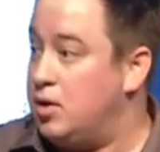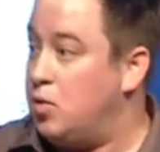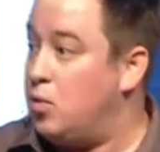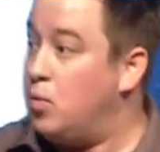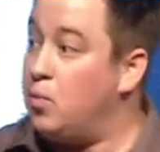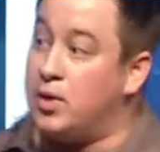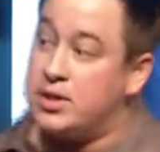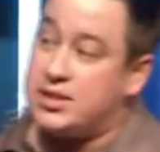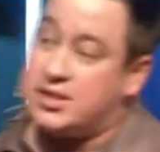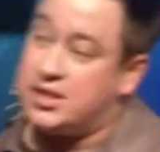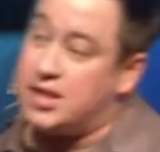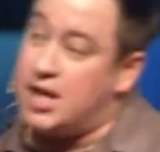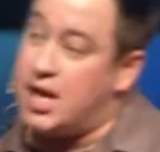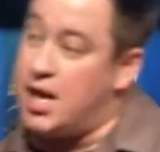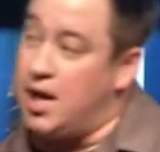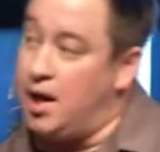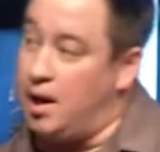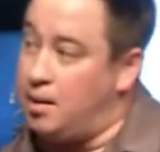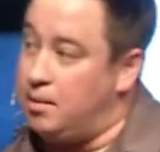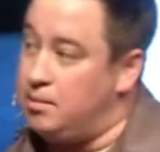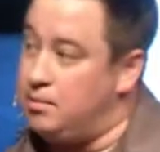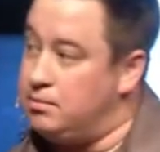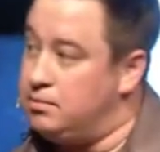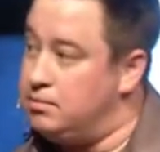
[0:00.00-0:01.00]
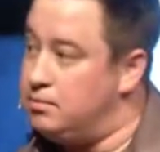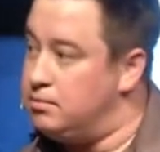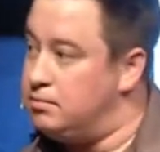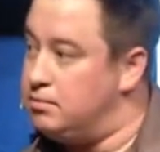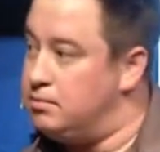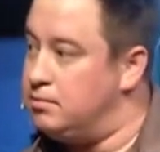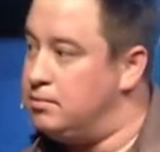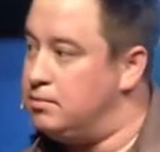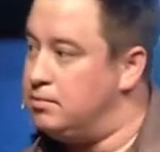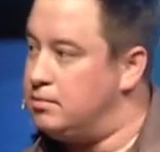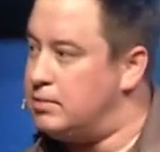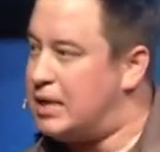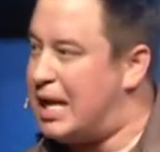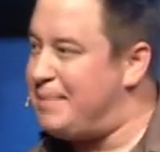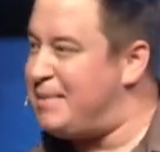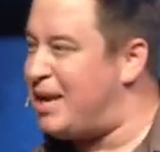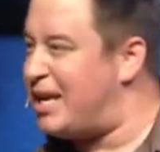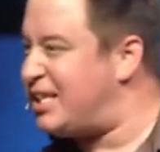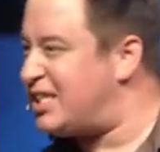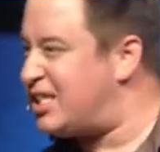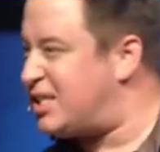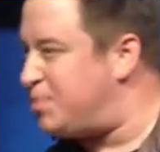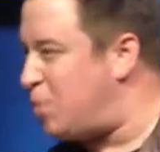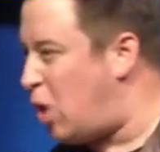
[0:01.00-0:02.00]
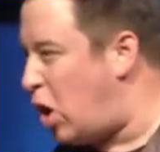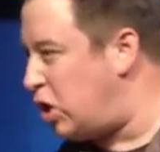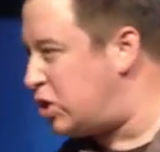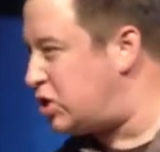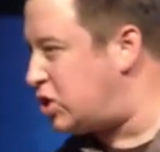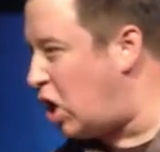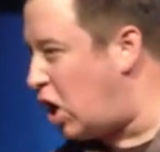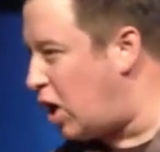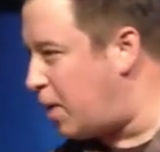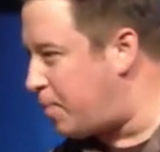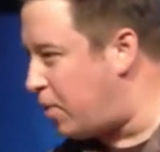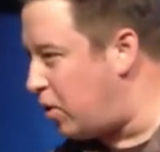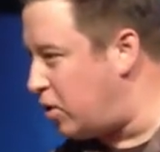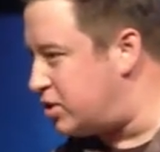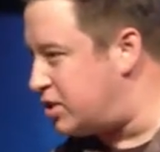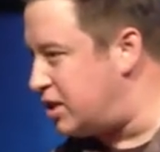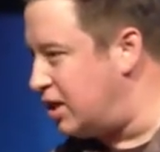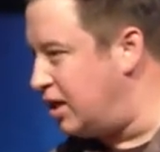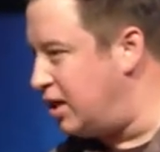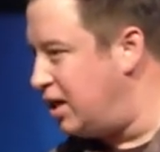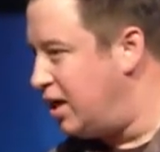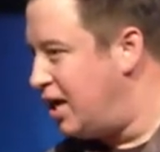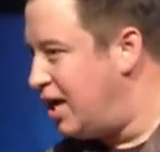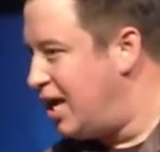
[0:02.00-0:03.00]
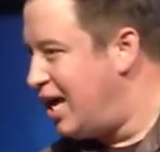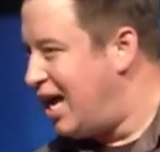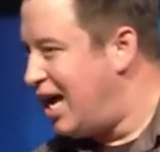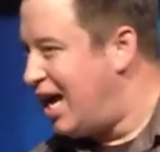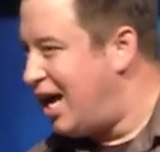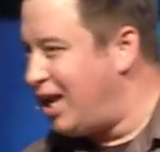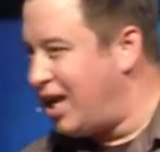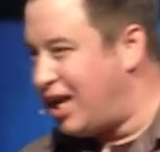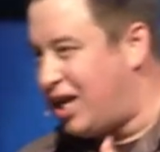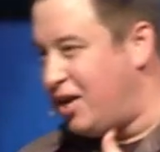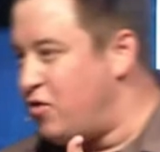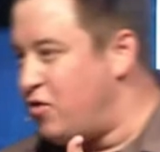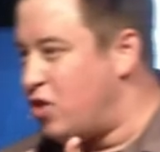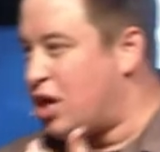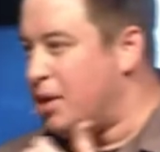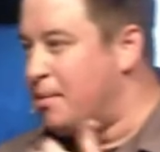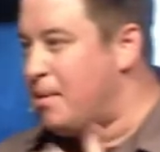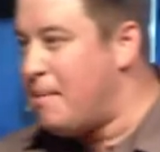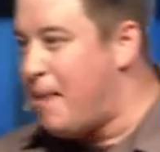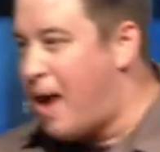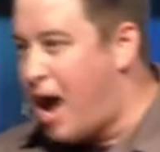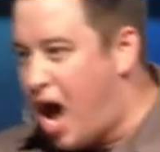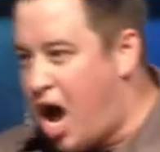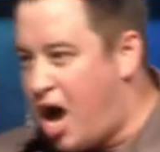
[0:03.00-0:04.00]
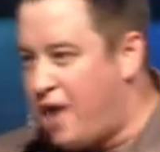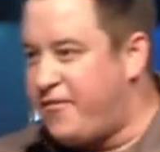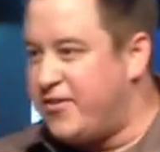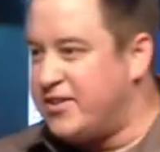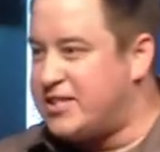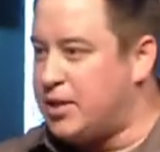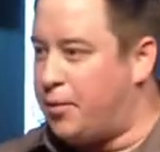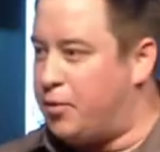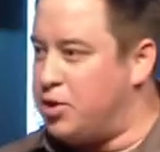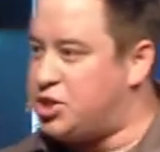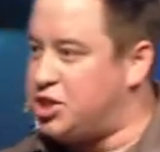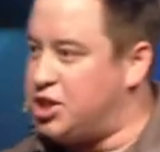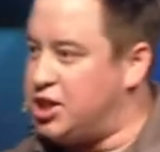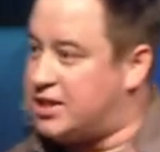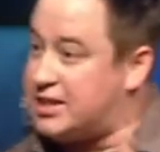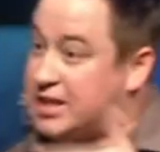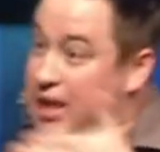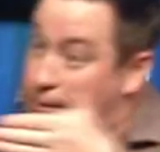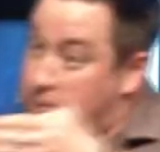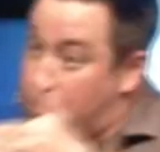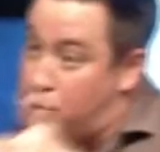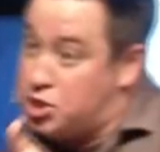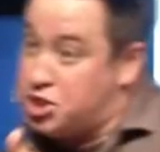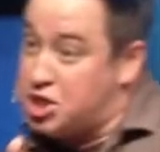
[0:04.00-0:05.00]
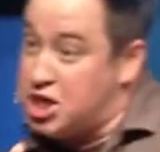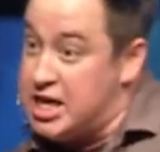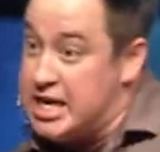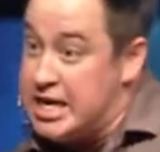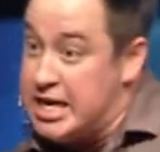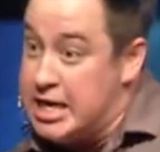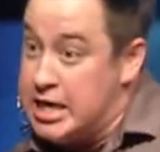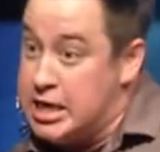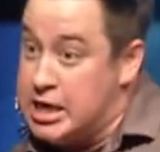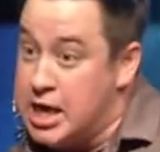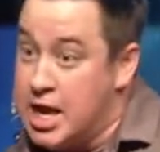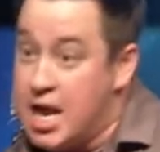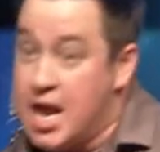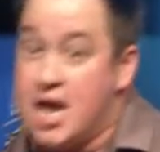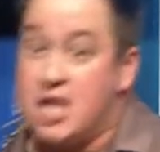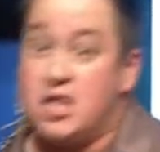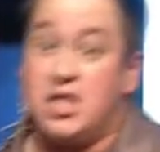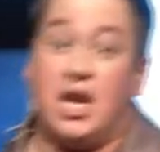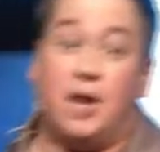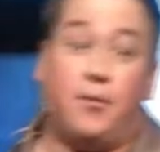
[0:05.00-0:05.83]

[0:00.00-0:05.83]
What's up? I'm not a small talk person. Like, come in my office, I want you to tell me what you need, and then I